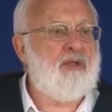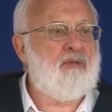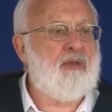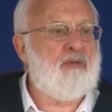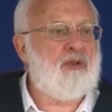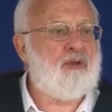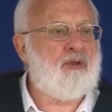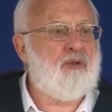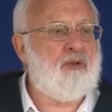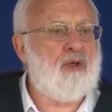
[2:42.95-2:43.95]
a
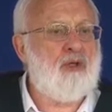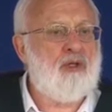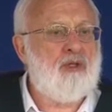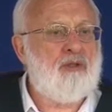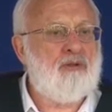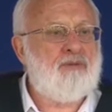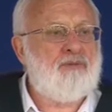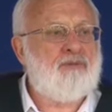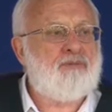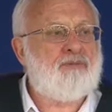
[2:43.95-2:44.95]
concentrated manner
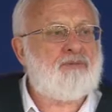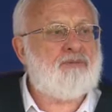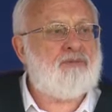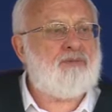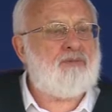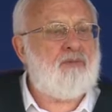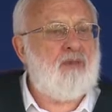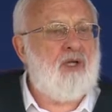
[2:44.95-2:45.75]
from the market,